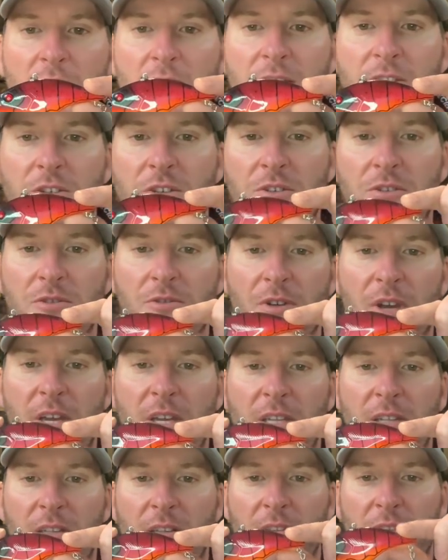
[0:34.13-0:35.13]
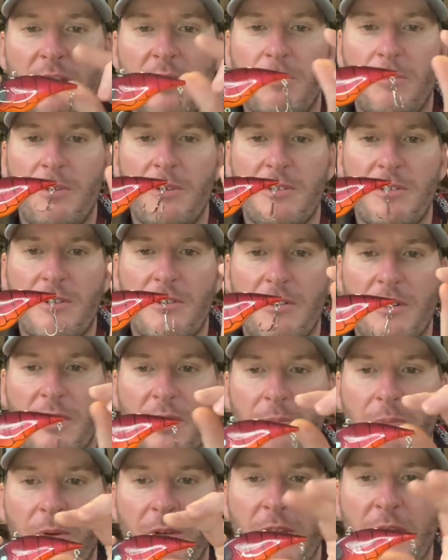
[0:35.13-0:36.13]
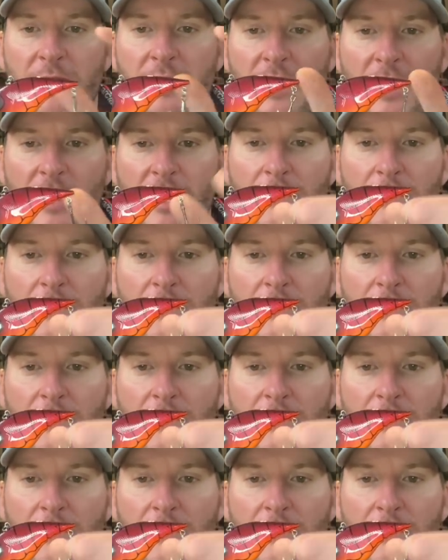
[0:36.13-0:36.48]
It's a great lipless crankbait,